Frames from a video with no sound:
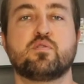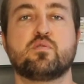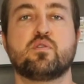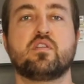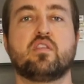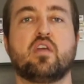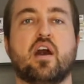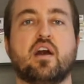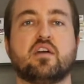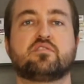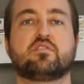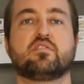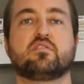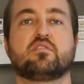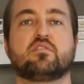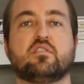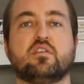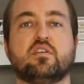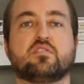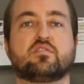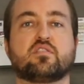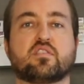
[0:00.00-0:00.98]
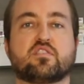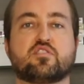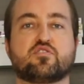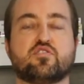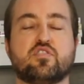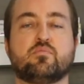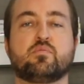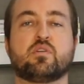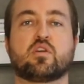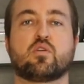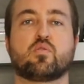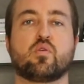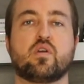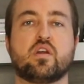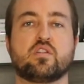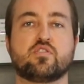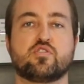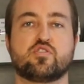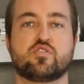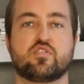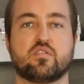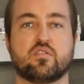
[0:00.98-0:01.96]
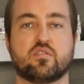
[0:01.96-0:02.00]
doing that. It's extremely
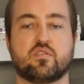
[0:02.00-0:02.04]
cringe.